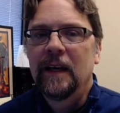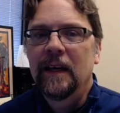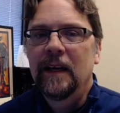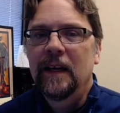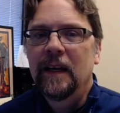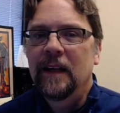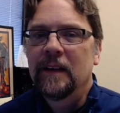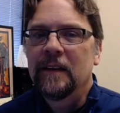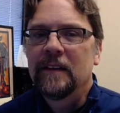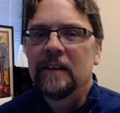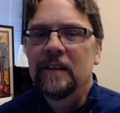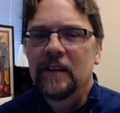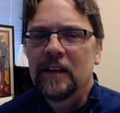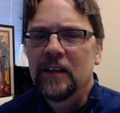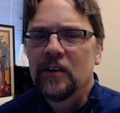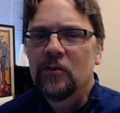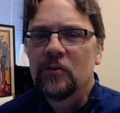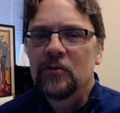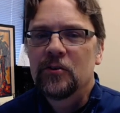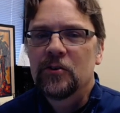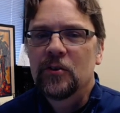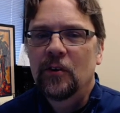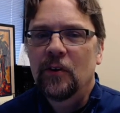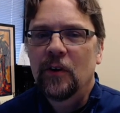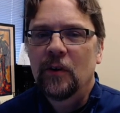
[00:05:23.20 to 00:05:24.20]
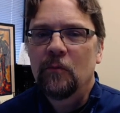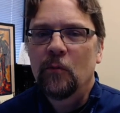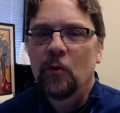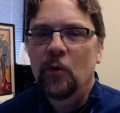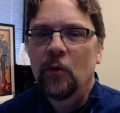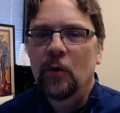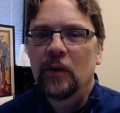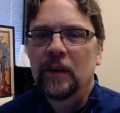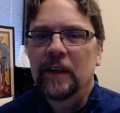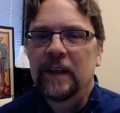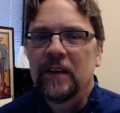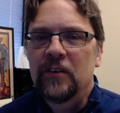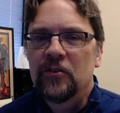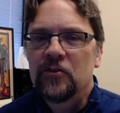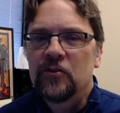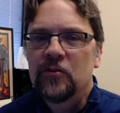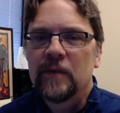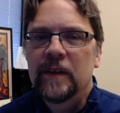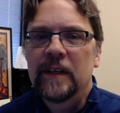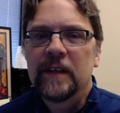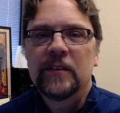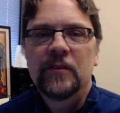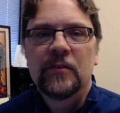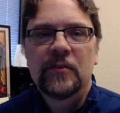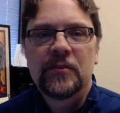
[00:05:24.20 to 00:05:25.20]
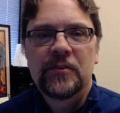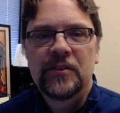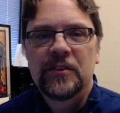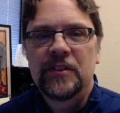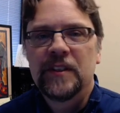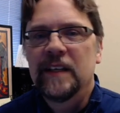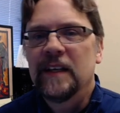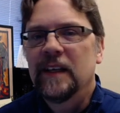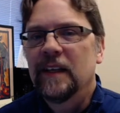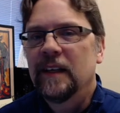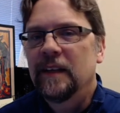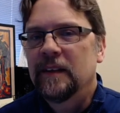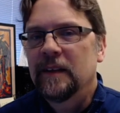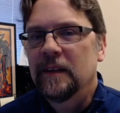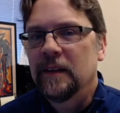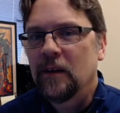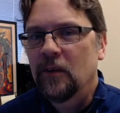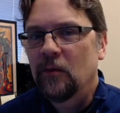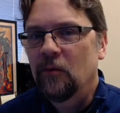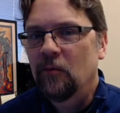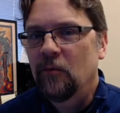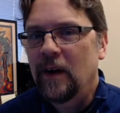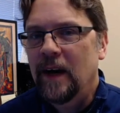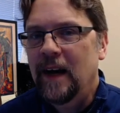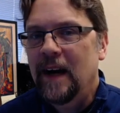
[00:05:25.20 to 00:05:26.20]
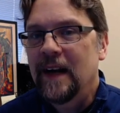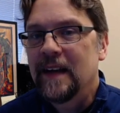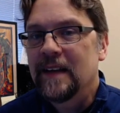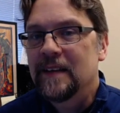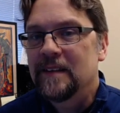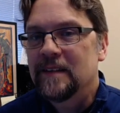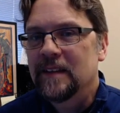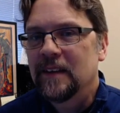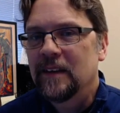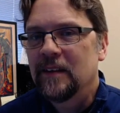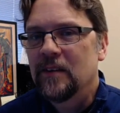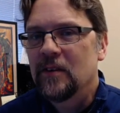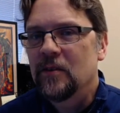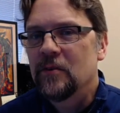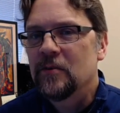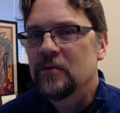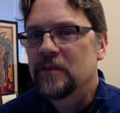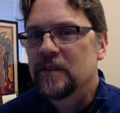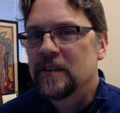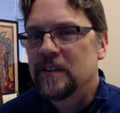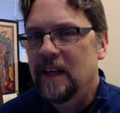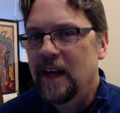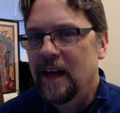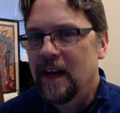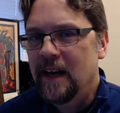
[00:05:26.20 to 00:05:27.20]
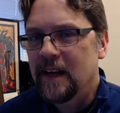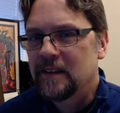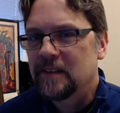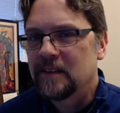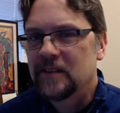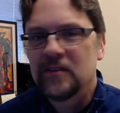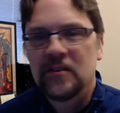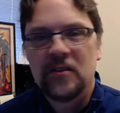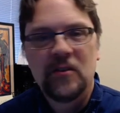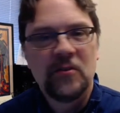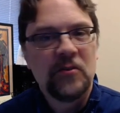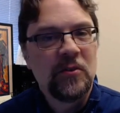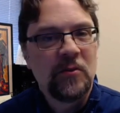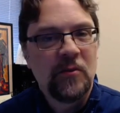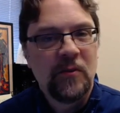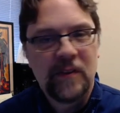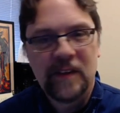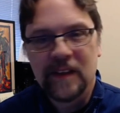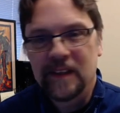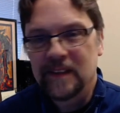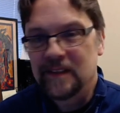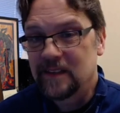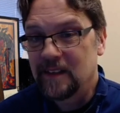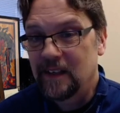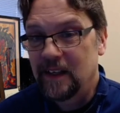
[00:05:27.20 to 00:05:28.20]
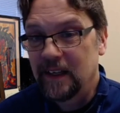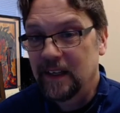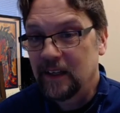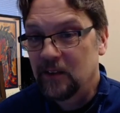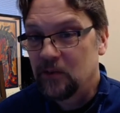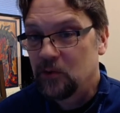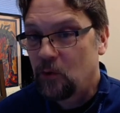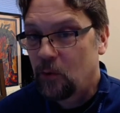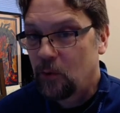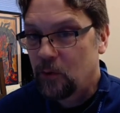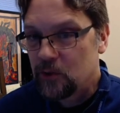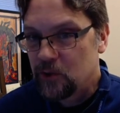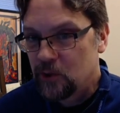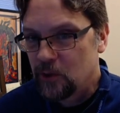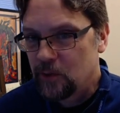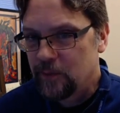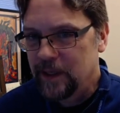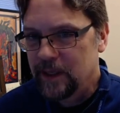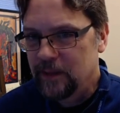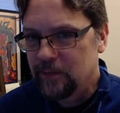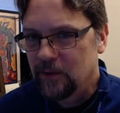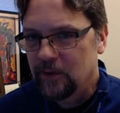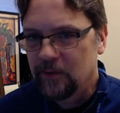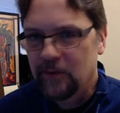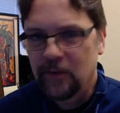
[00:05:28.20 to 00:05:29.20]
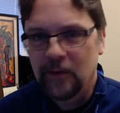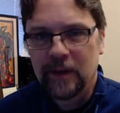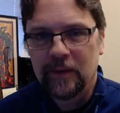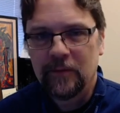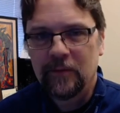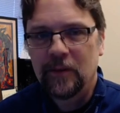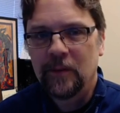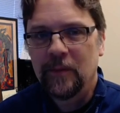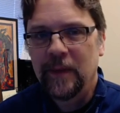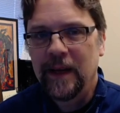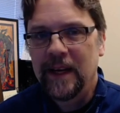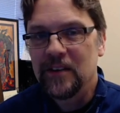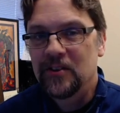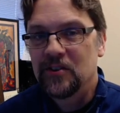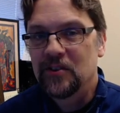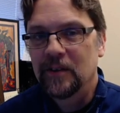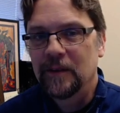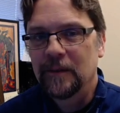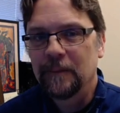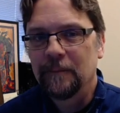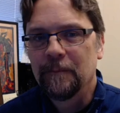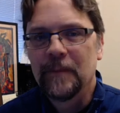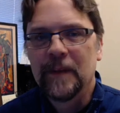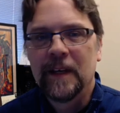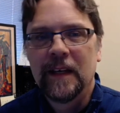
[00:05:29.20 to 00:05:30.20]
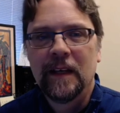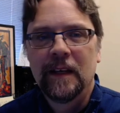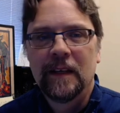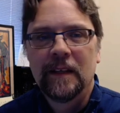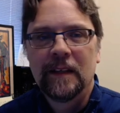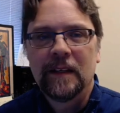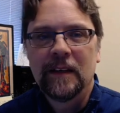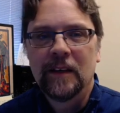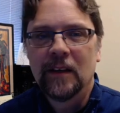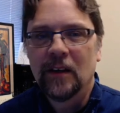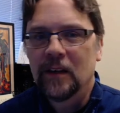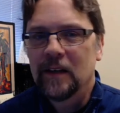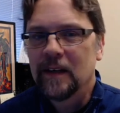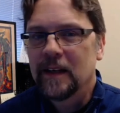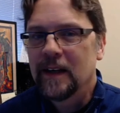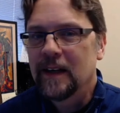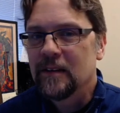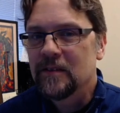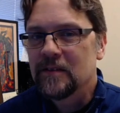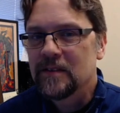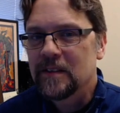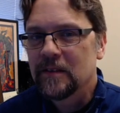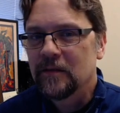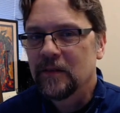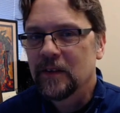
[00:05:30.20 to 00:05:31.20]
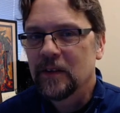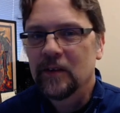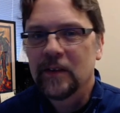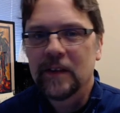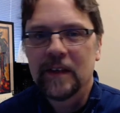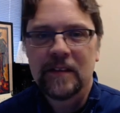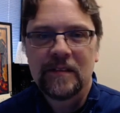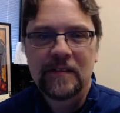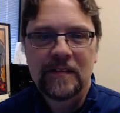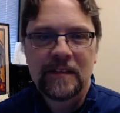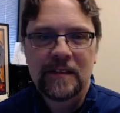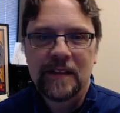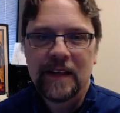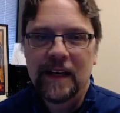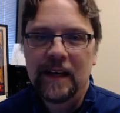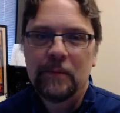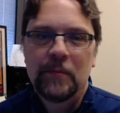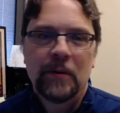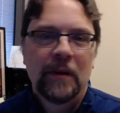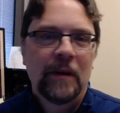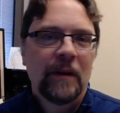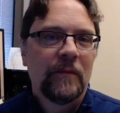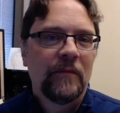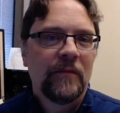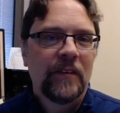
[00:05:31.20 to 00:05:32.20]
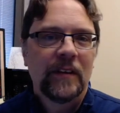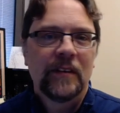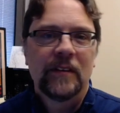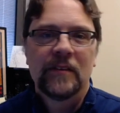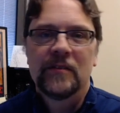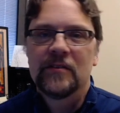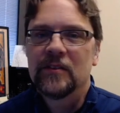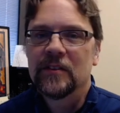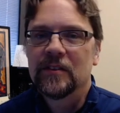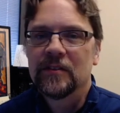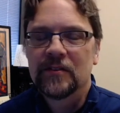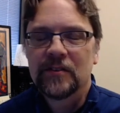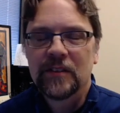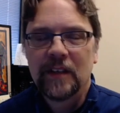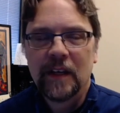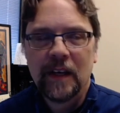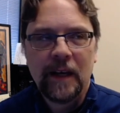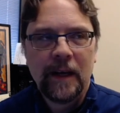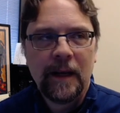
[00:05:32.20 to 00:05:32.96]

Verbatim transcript: In the literature on moral injury, you'll see it arise in those tasked to do things like torture people for information, gun down civilians, napalm villages,